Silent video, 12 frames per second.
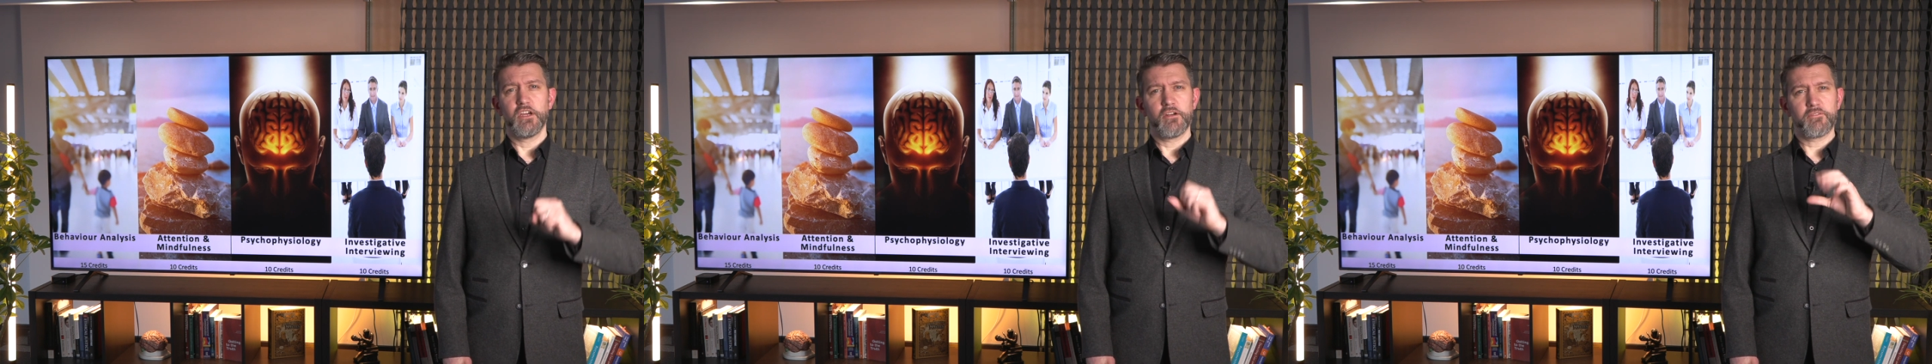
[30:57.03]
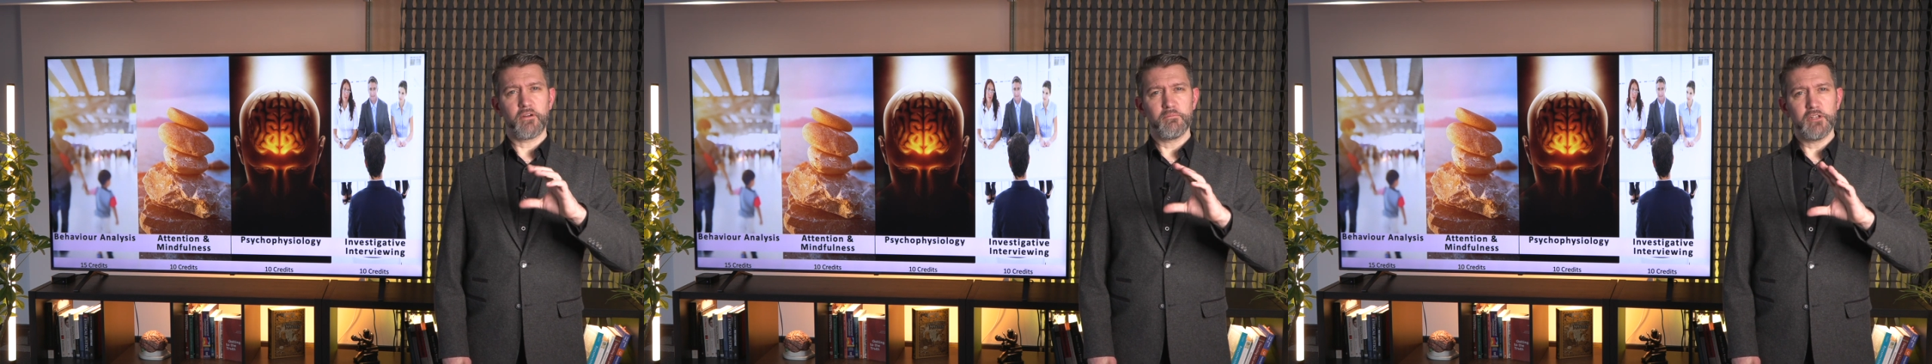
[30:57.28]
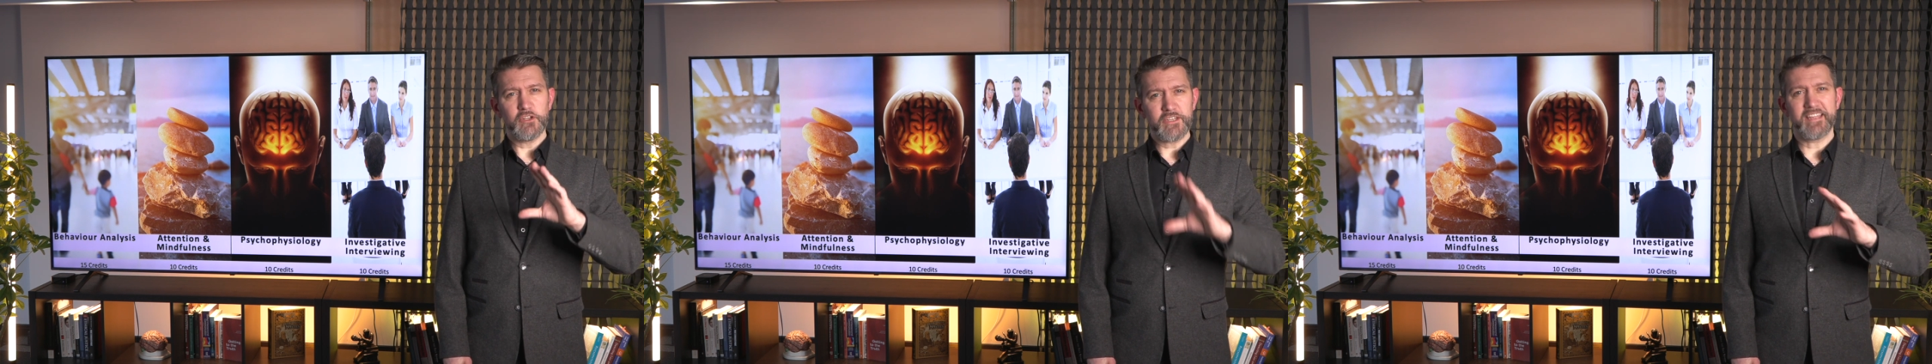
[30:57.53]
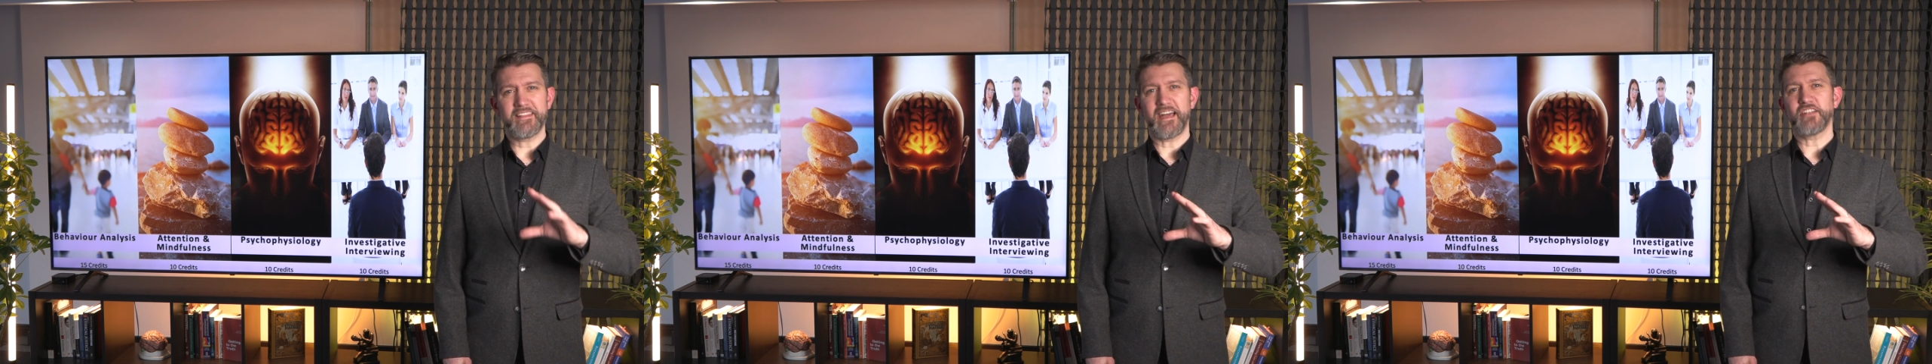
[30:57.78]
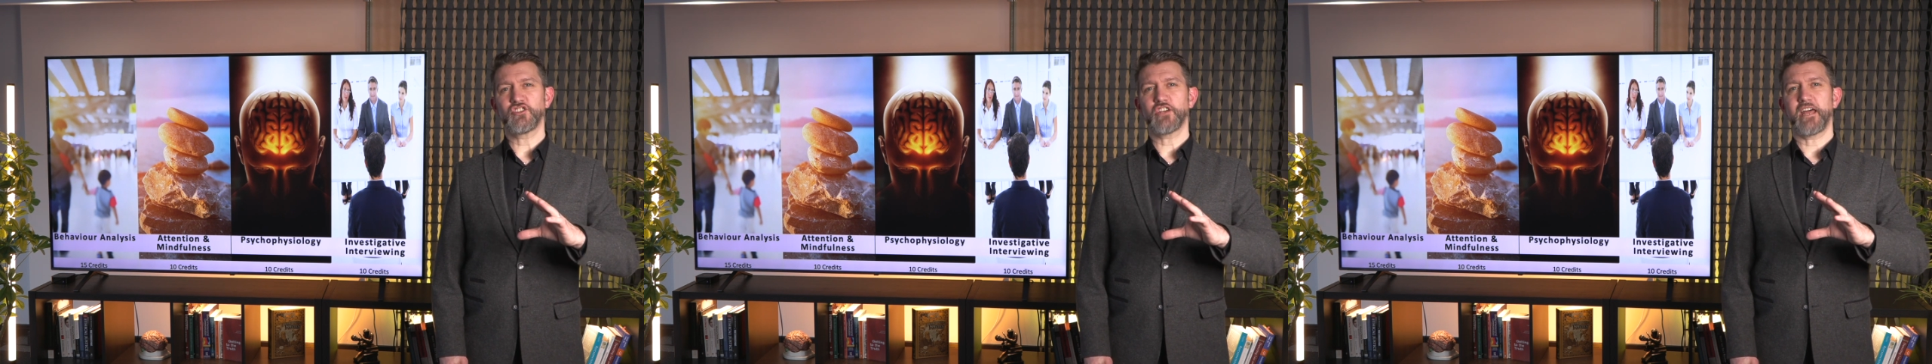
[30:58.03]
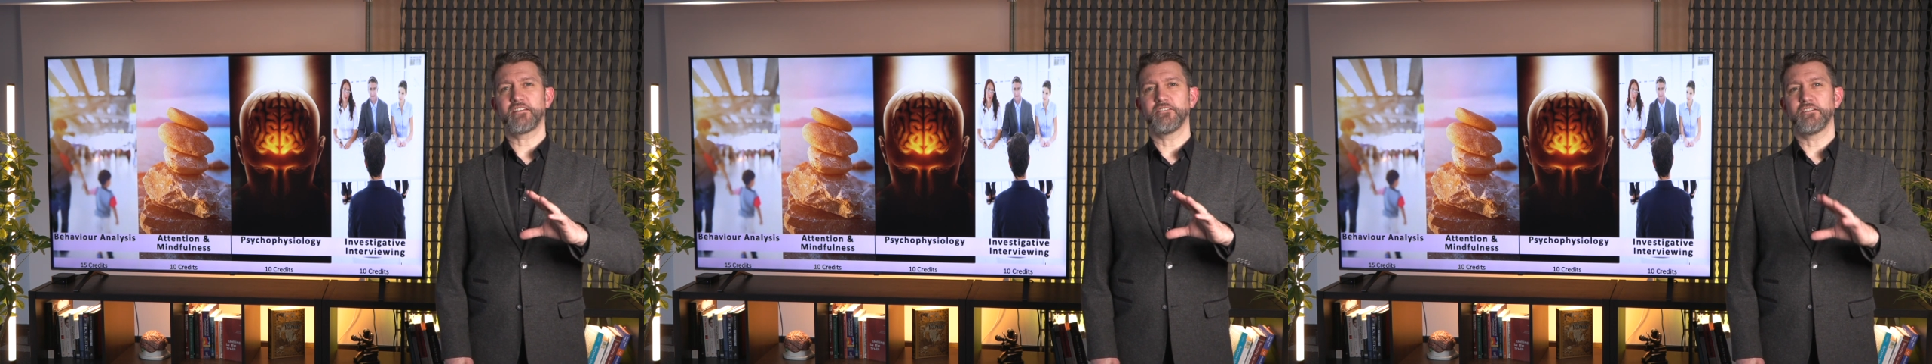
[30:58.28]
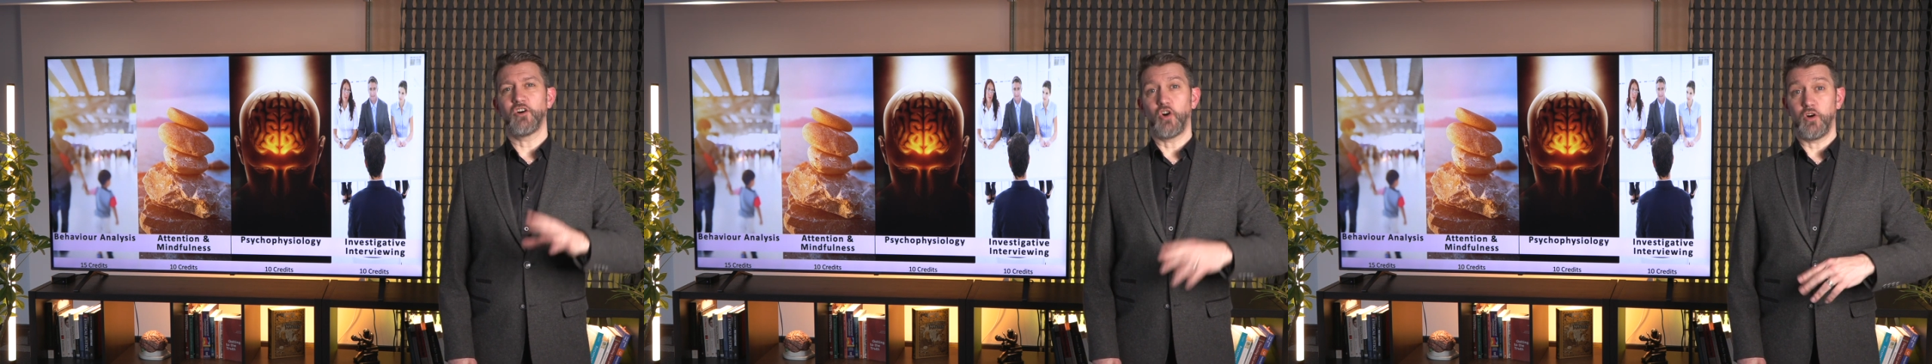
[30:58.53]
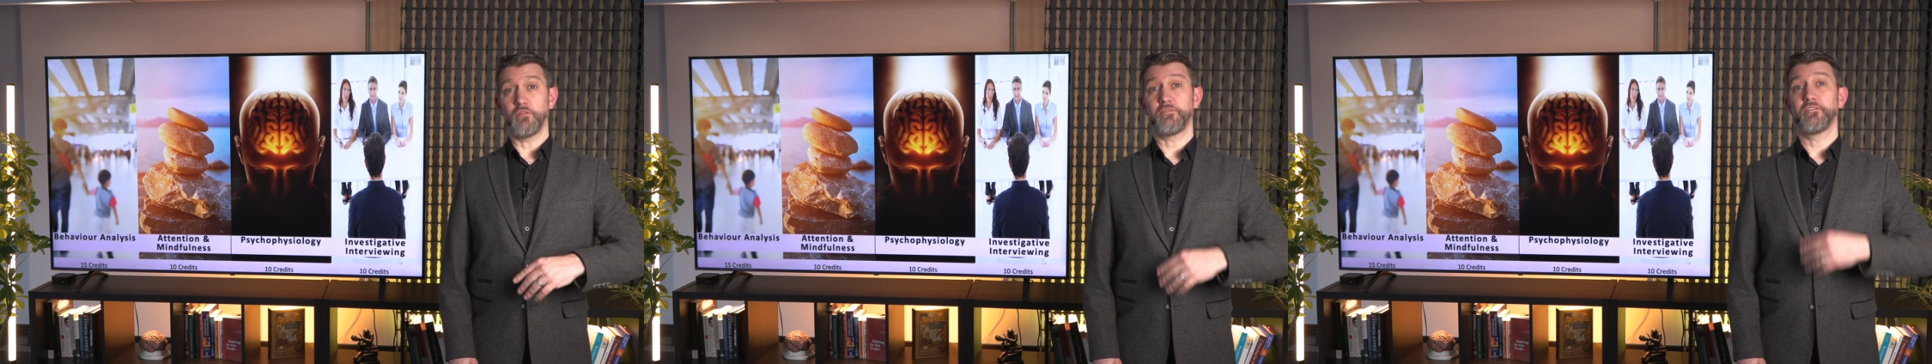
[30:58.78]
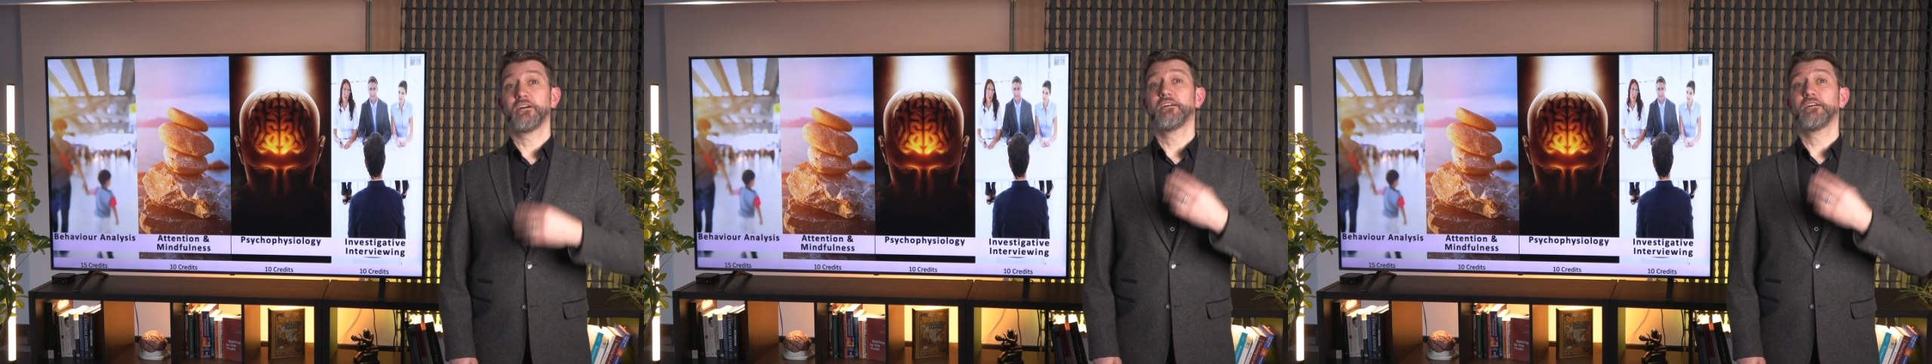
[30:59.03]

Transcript: from looking at that channel of